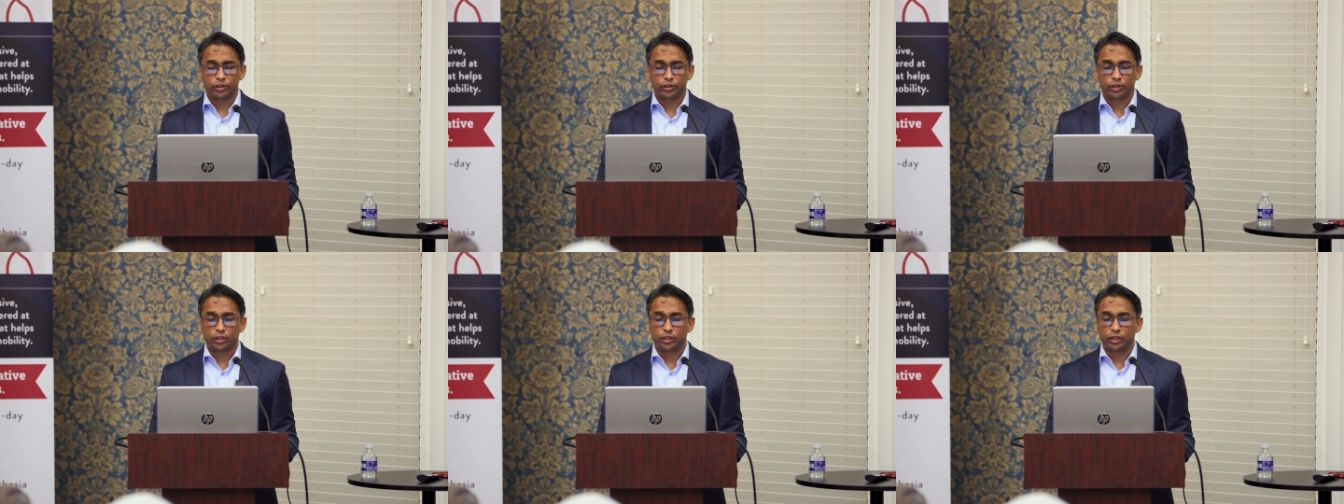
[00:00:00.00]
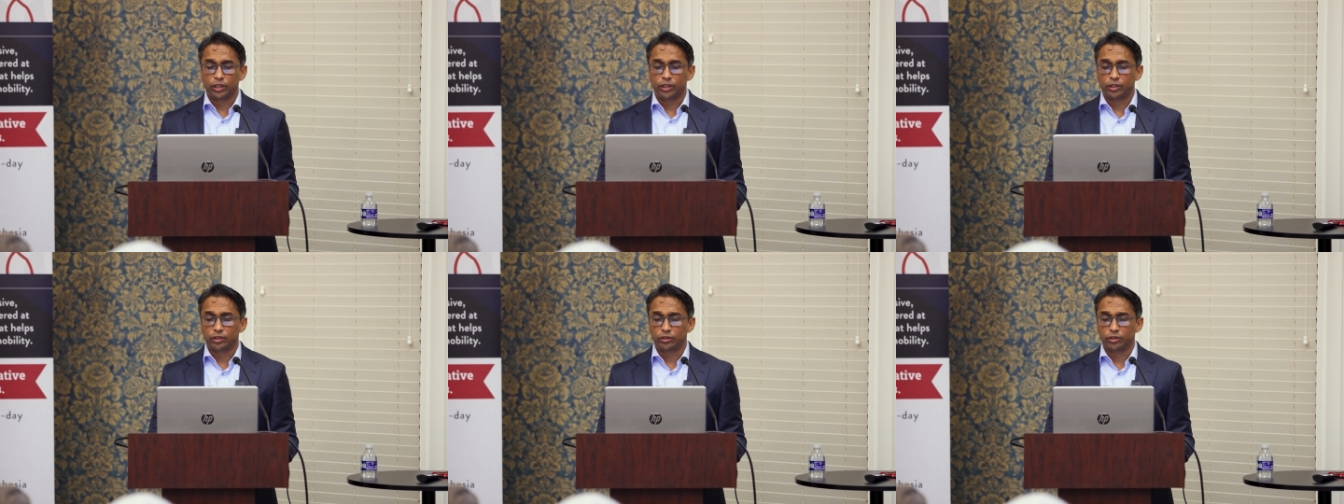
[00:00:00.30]
is a
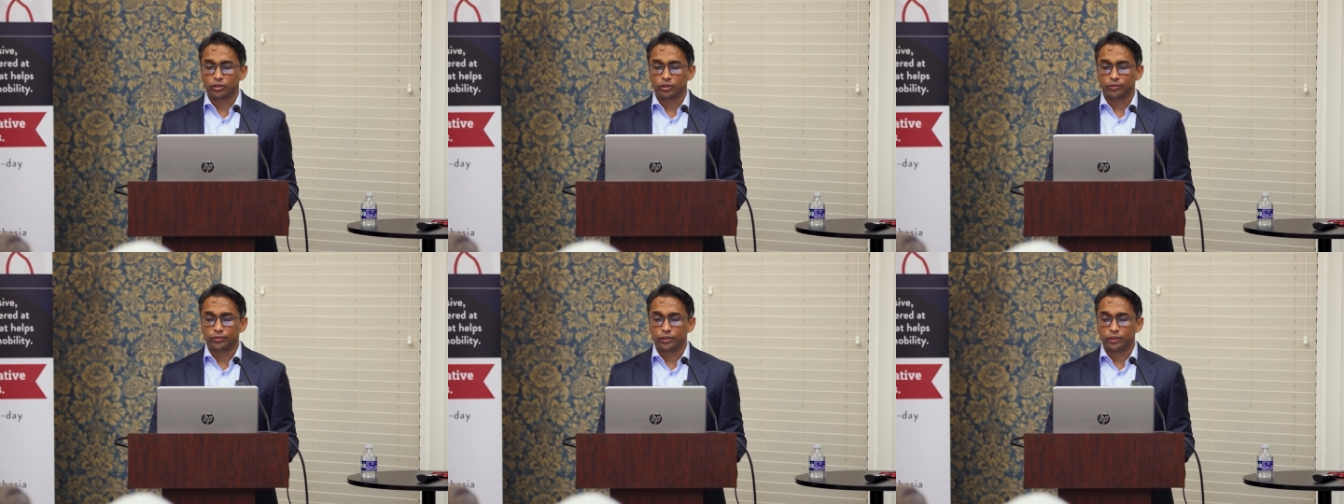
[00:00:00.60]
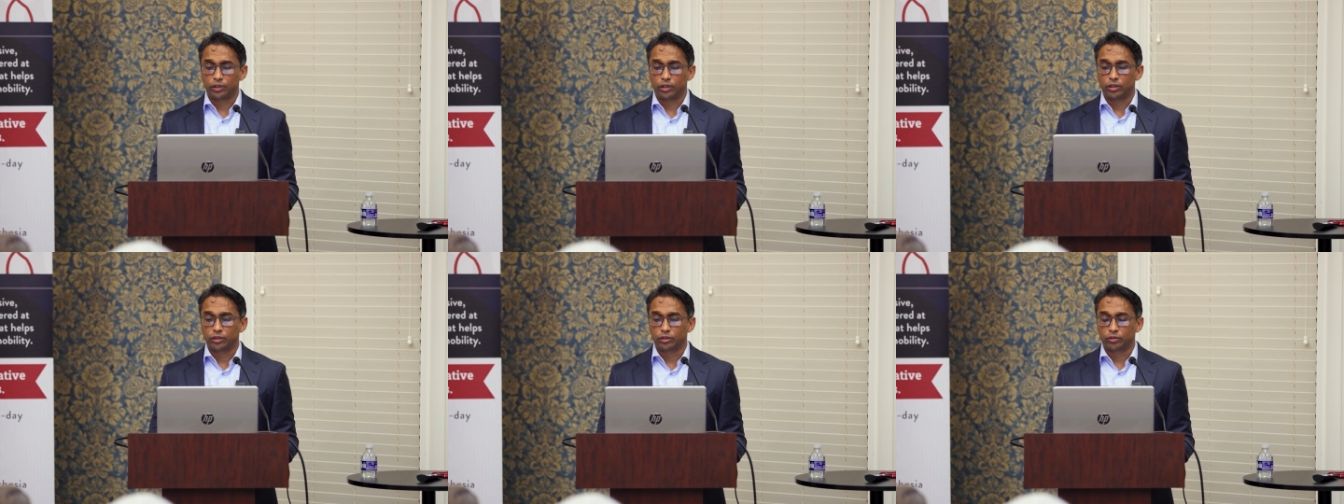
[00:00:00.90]
leading cause of
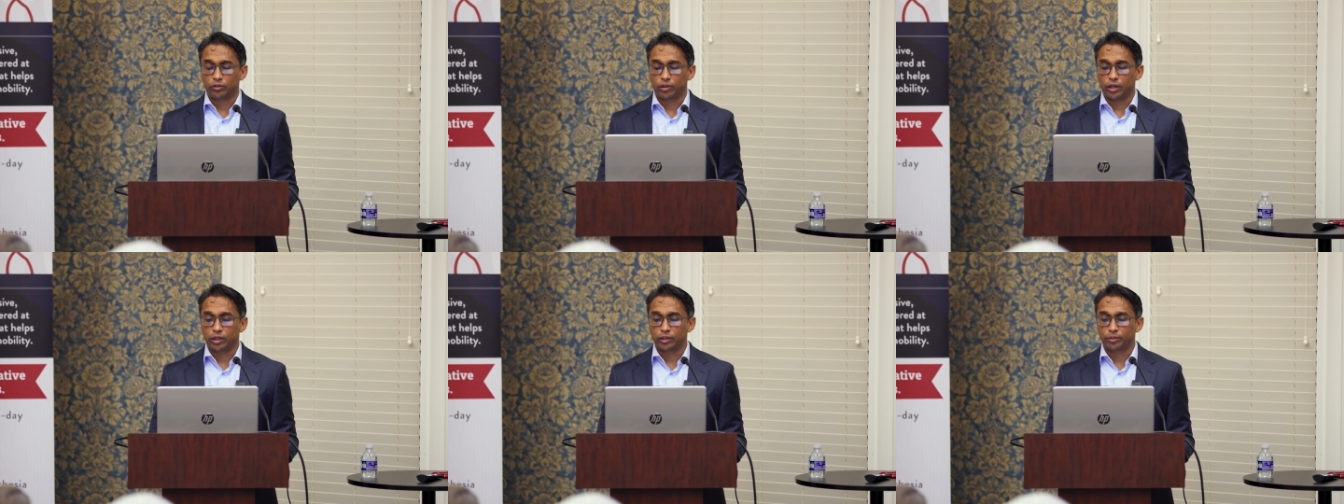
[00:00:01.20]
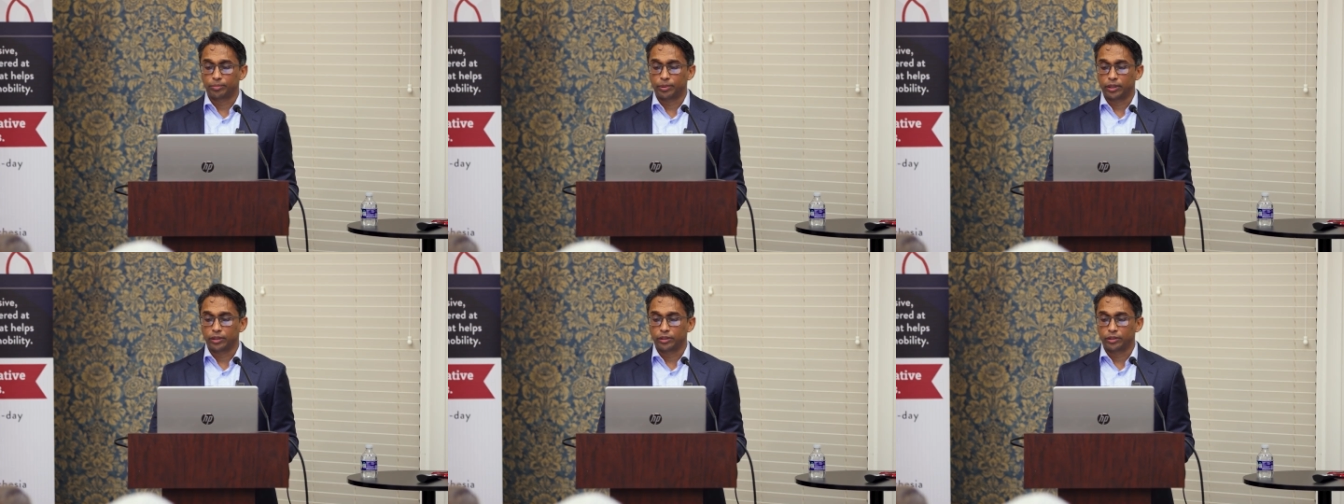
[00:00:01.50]
adult
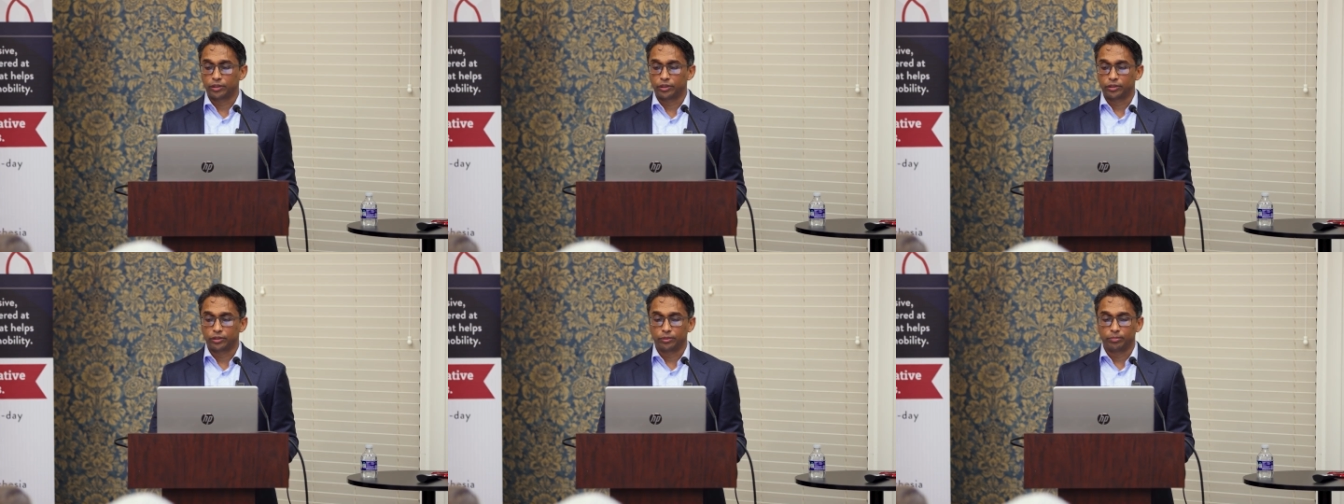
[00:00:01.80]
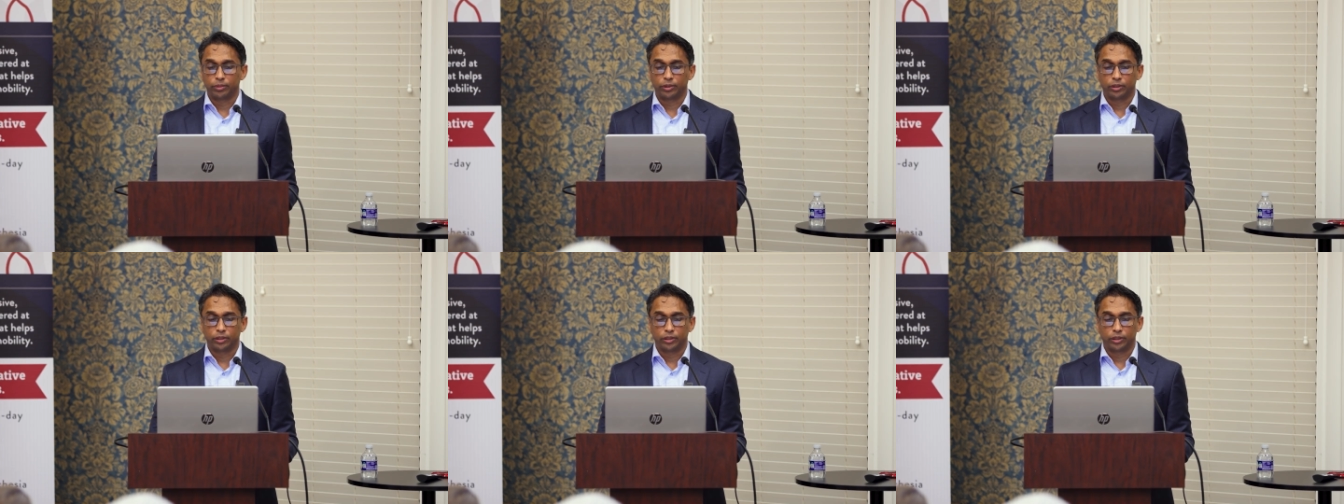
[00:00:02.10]
chronic pain and
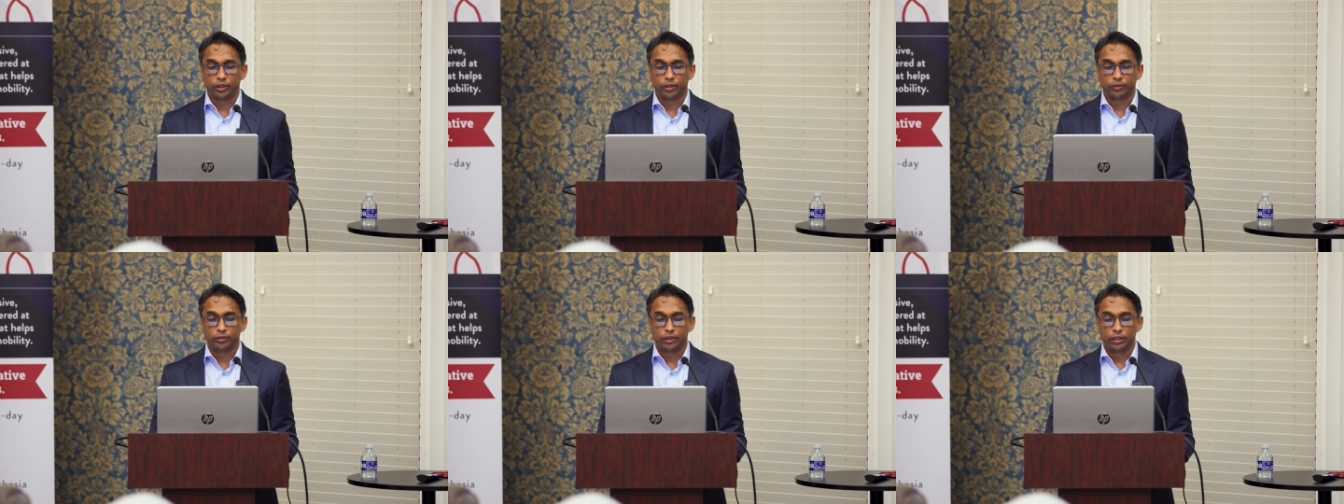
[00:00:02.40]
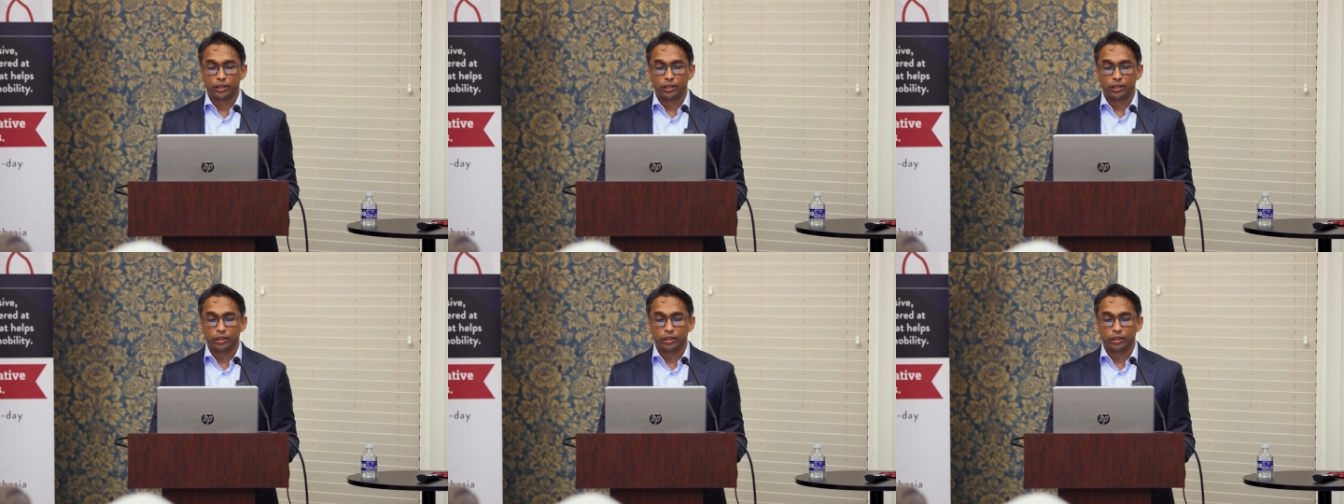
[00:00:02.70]
disability,